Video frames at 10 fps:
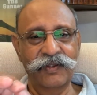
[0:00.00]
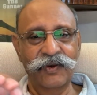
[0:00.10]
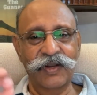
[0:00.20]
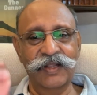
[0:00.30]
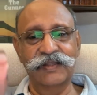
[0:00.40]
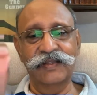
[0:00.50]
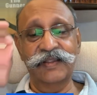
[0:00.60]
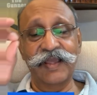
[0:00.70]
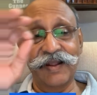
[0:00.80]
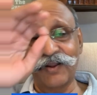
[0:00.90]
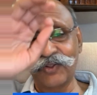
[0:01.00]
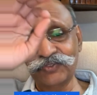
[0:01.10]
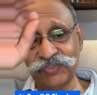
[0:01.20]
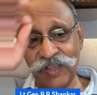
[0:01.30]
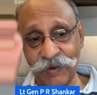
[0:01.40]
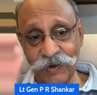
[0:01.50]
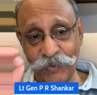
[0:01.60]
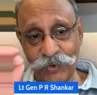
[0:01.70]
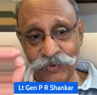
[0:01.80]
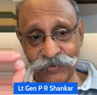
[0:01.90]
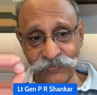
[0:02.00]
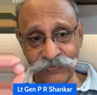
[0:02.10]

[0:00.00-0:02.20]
or rather Yarlung Sangpo,